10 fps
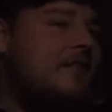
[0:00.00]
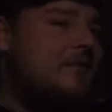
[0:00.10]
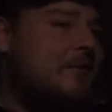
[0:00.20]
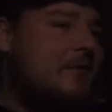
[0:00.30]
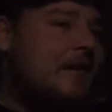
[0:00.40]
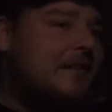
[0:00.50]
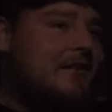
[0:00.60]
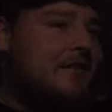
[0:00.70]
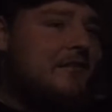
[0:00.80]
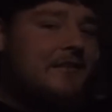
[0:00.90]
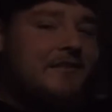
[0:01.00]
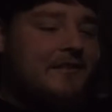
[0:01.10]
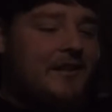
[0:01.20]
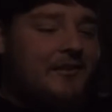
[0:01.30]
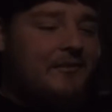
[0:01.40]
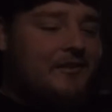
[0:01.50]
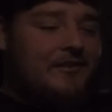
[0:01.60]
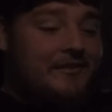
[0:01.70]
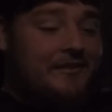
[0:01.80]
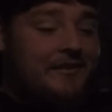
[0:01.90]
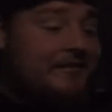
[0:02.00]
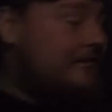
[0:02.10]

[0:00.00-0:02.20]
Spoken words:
a book by its cover. It's not worth it. It's,